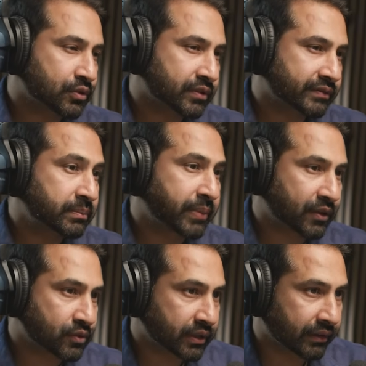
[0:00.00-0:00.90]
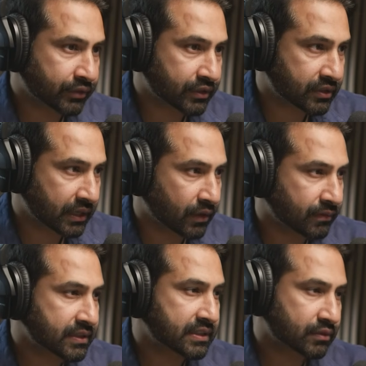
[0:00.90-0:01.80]
sort of impacts your coverage. And
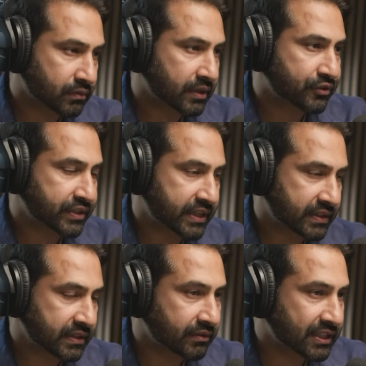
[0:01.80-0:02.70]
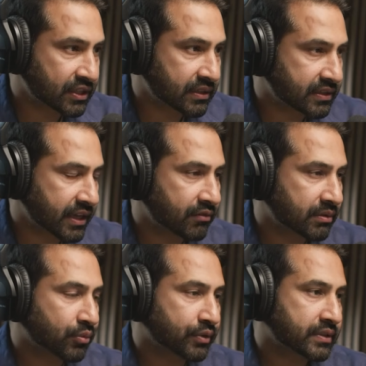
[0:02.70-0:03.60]
obviously, Al Jazeera is in the region. It's had
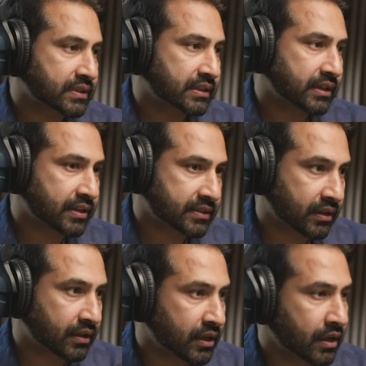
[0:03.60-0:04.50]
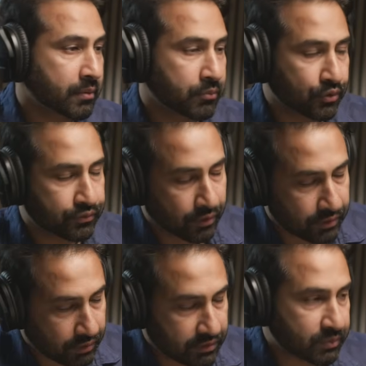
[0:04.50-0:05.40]
reporters in Gaza, both
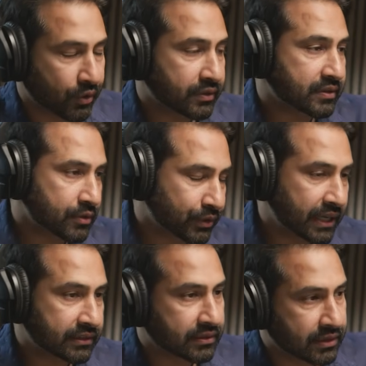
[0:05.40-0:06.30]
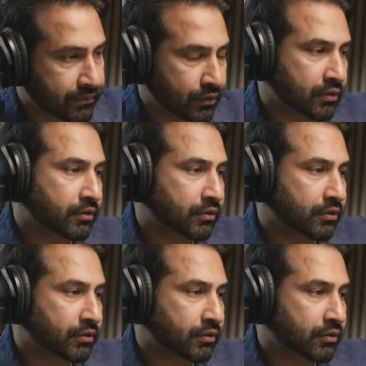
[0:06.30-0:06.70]
foreign correspondents located there, foreign